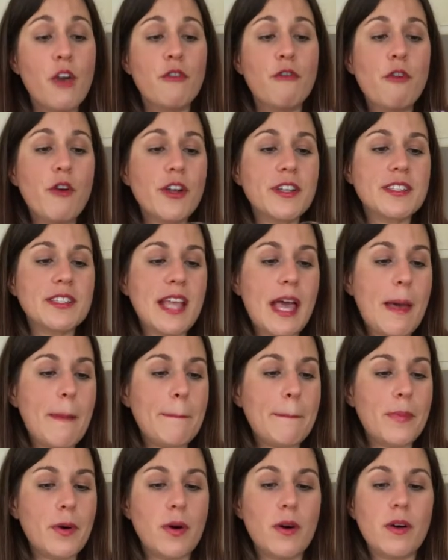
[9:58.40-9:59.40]
for
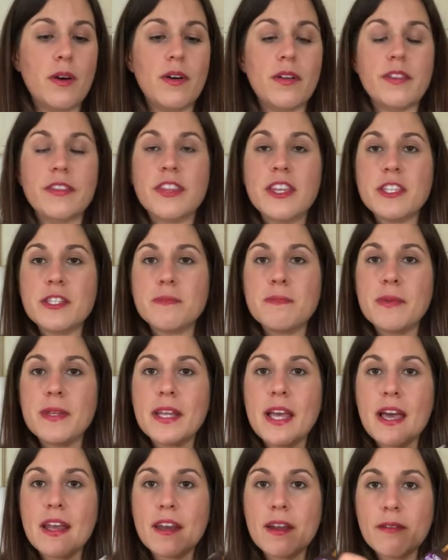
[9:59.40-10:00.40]
example, this
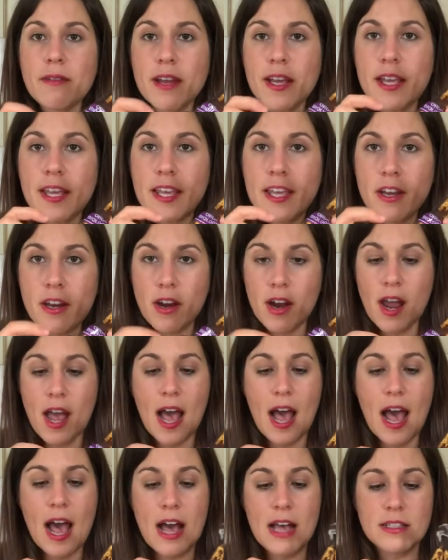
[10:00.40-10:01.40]
banana right here
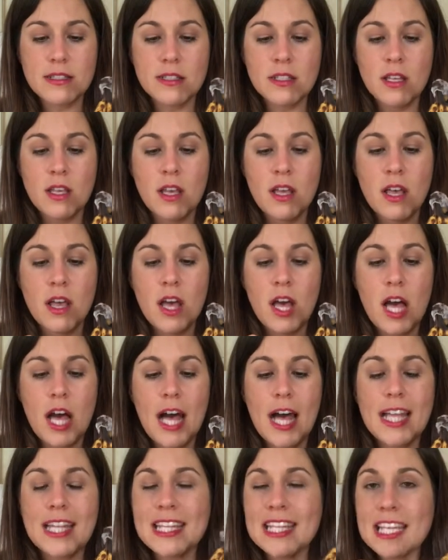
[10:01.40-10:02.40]
has a